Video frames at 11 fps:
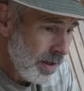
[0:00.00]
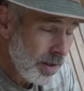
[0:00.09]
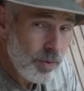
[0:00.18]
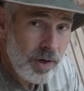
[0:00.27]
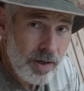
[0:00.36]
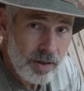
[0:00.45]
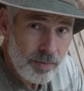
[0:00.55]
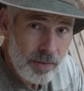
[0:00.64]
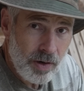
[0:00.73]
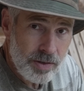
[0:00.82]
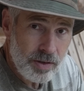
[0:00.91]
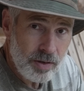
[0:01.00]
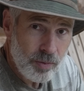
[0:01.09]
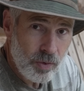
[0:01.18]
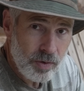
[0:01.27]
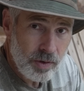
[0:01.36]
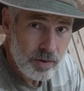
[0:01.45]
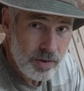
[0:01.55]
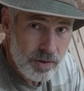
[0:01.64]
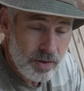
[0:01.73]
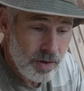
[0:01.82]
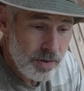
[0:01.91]
And it would end up costing you more than
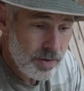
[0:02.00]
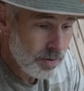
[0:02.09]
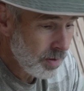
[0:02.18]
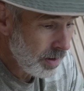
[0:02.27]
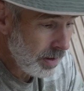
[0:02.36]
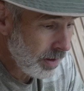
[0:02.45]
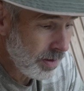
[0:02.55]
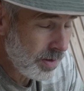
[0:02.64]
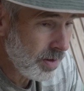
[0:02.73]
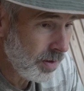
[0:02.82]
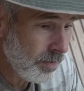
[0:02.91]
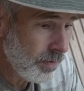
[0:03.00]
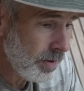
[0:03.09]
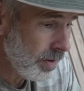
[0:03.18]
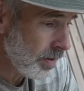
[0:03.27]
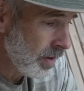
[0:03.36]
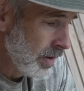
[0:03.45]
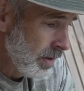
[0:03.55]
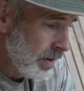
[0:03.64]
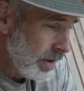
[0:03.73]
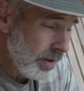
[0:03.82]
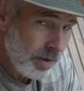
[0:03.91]
this costs, and it's inconvenient.
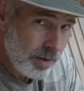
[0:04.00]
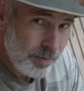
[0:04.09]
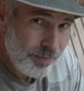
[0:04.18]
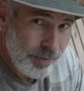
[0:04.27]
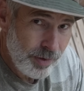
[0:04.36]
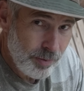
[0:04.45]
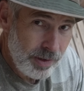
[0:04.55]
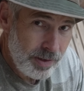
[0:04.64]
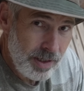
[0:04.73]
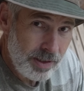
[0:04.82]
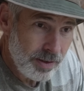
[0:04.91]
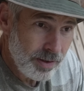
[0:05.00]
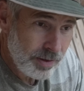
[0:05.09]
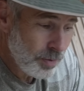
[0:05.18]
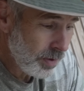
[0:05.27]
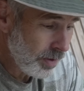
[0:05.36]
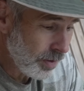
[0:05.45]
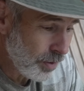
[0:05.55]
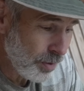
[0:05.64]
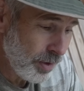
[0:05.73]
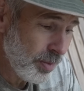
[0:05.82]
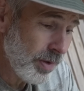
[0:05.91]
And you could you'd be taking like 20 or
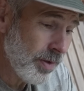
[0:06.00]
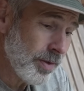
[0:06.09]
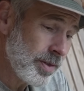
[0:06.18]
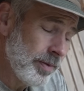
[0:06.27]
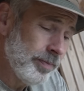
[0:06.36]
30 pills.